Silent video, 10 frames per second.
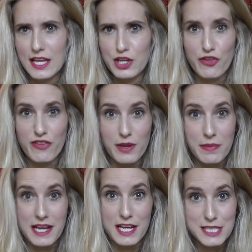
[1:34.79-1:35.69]
you feel a
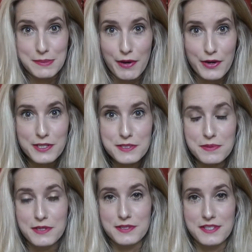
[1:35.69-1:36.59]
bit exposed
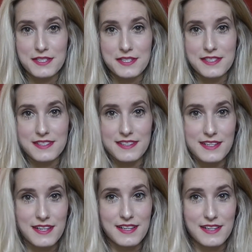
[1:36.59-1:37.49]
because there's
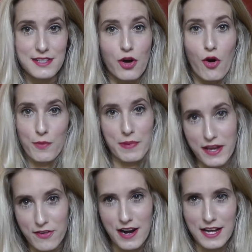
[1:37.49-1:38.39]
not a
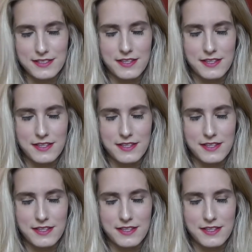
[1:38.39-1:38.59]
big crowd.